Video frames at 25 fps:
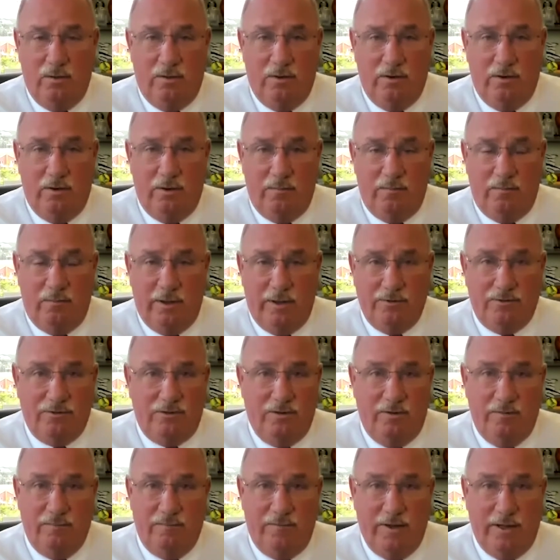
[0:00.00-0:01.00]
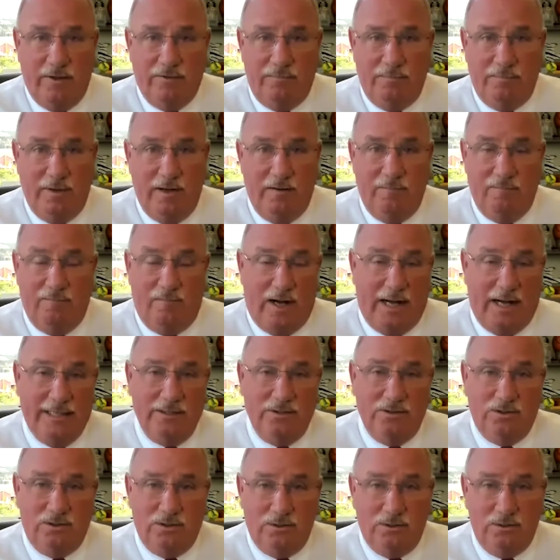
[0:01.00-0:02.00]
their registered investment
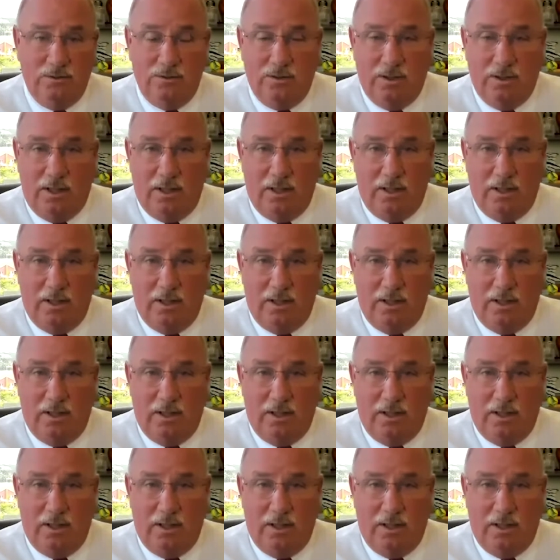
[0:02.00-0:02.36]
advisor,